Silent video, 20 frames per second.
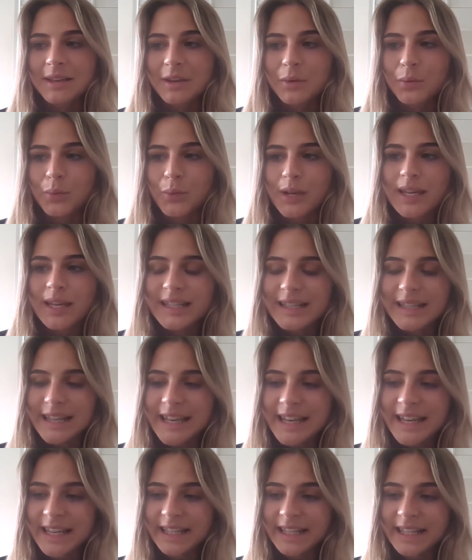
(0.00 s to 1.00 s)
like we
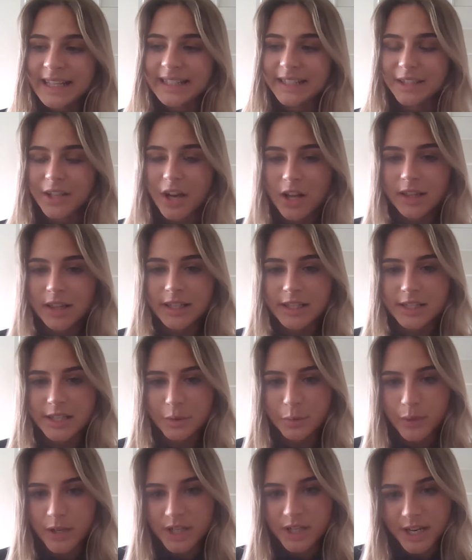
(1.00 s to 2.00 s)
need the
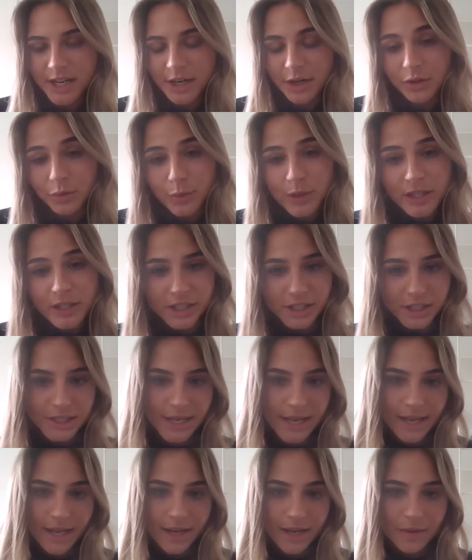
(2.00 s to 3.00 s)
knowledge that we share on Twitter
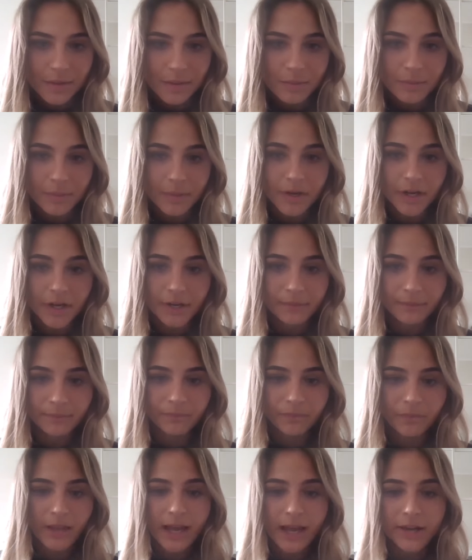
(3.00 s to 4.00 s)
today. But
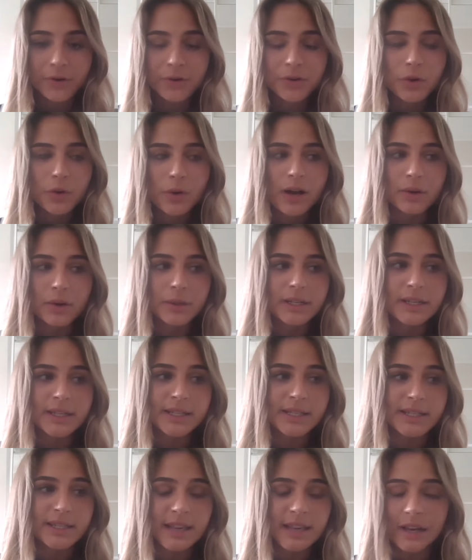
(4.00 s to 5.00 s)
I don't know how it
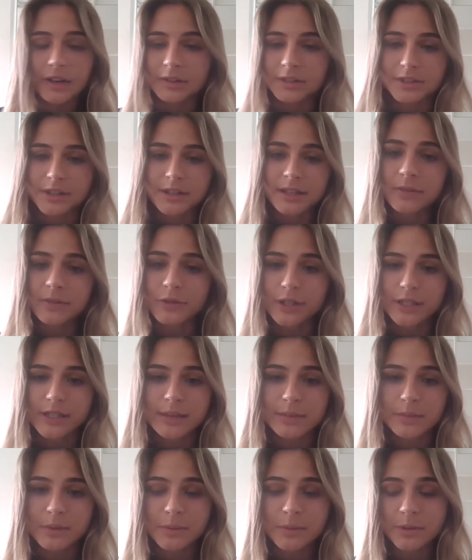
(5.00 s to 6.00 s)
is in like Australia, for
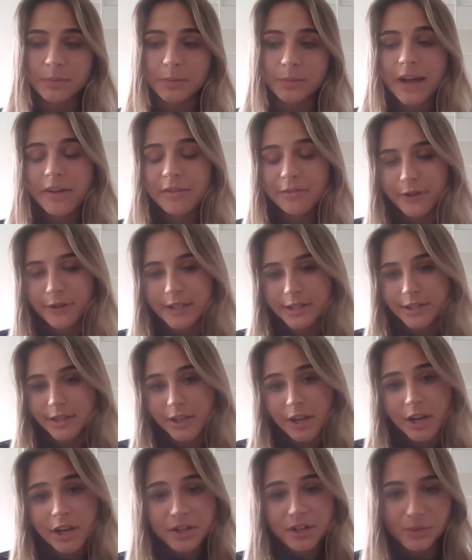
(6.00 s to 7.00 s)
example, but my friends
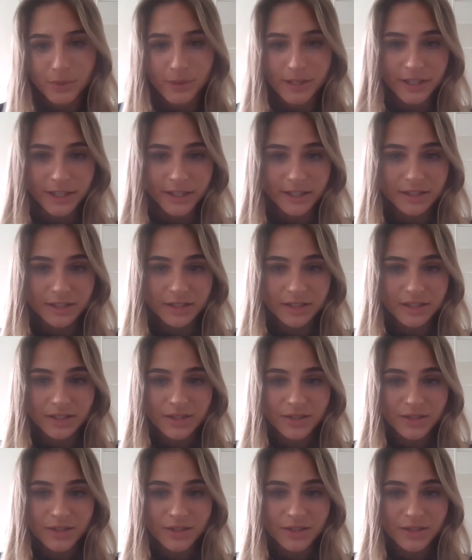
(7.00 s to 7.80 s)
are not on Twitter.